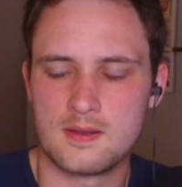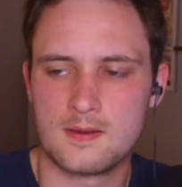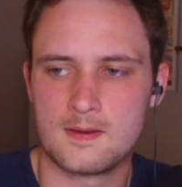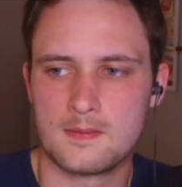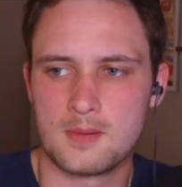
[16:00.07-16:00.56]

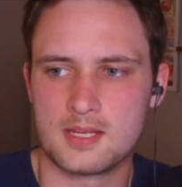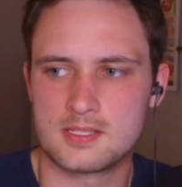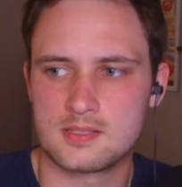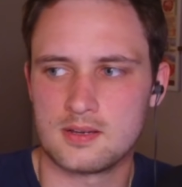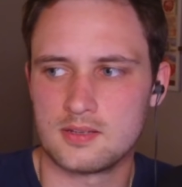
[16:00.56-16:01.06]
I
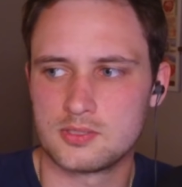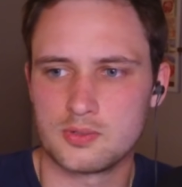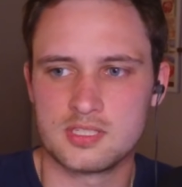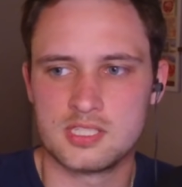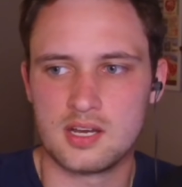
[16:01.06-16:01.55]
saw
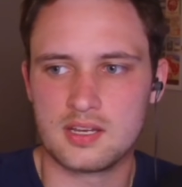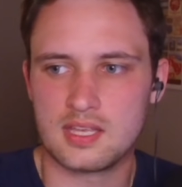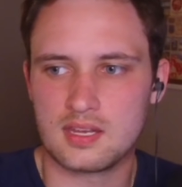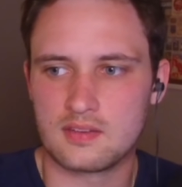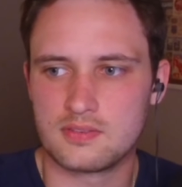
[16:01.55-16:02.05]
Jordan Young
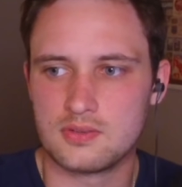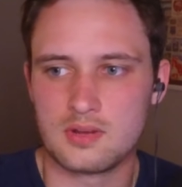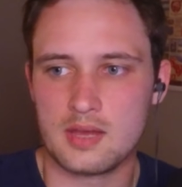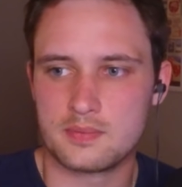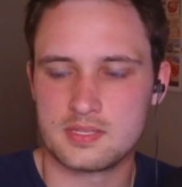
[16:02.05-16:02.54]
getting a few
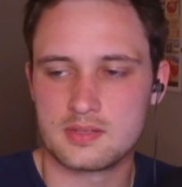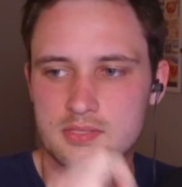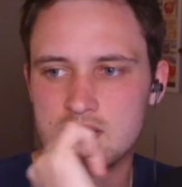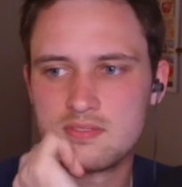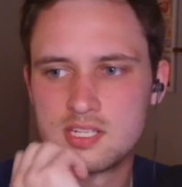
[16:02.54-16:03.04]
reps, and
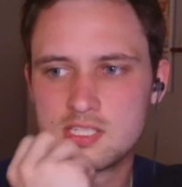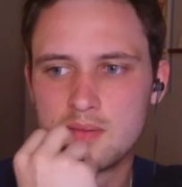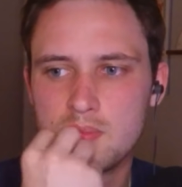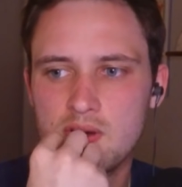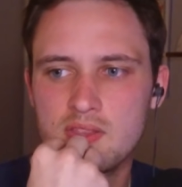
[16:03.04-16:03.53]
there's even a
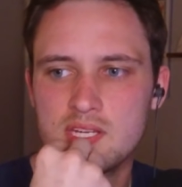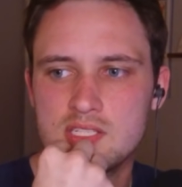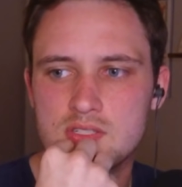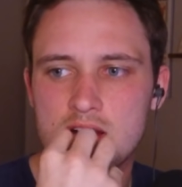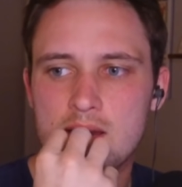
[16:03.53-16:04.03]
jump ball that he
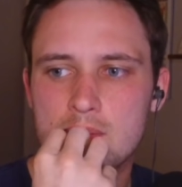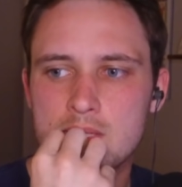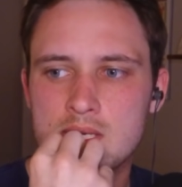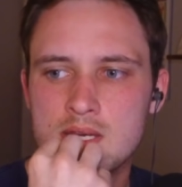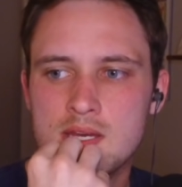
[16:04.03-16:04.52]
dropped,
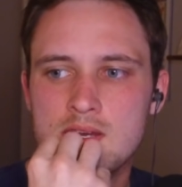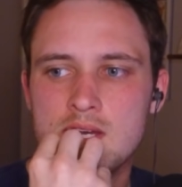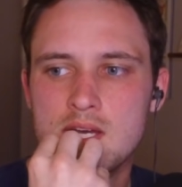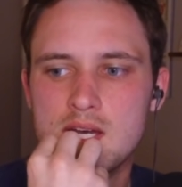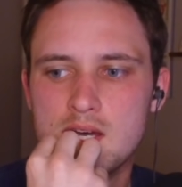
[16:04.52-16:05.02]

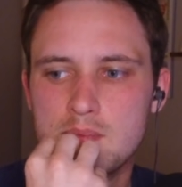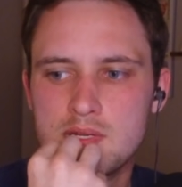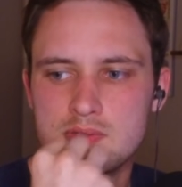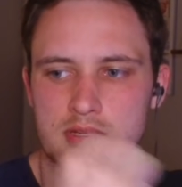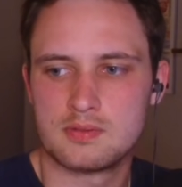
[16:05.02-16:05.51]
but
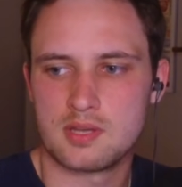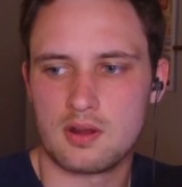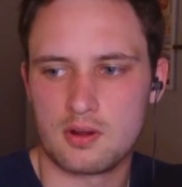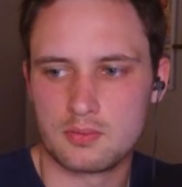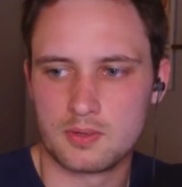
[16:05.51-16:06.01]
it was a
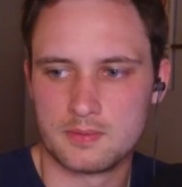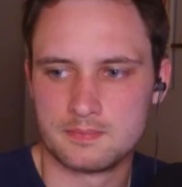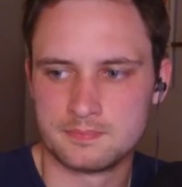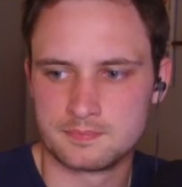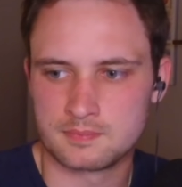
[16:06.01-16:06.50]
hard one.
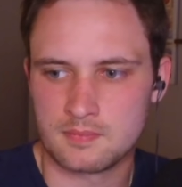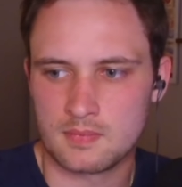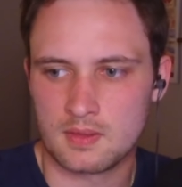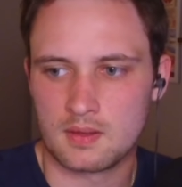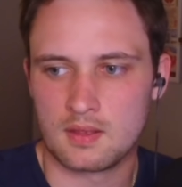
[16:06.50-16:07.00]

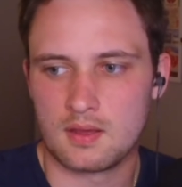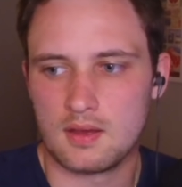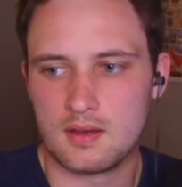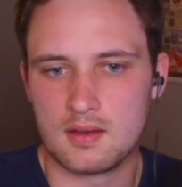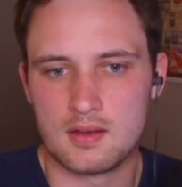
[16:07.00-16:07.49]

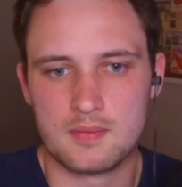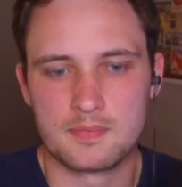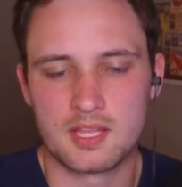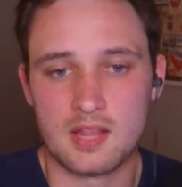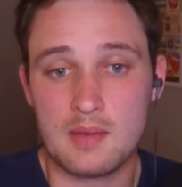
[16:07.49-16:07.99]

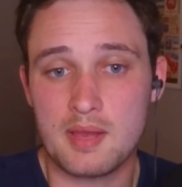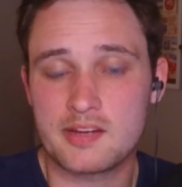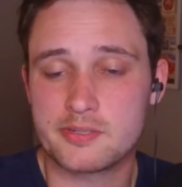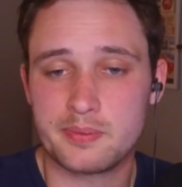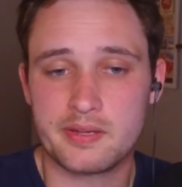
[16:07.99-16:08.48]
The
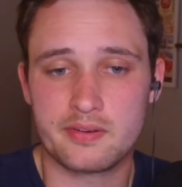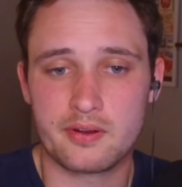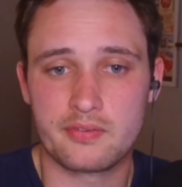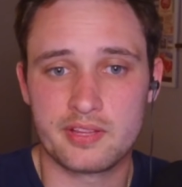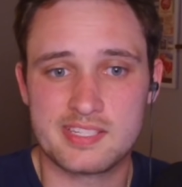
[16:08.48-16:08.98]
linebackers played a
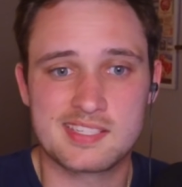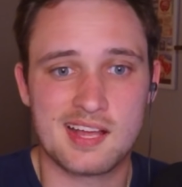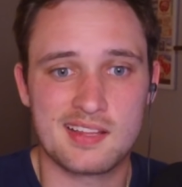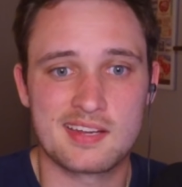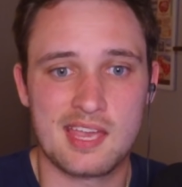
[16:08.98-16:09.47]
really
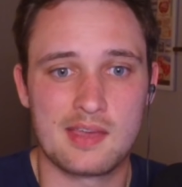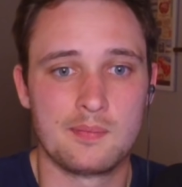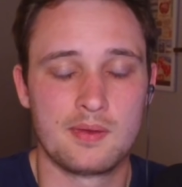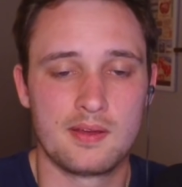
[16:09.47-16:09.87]
solid game.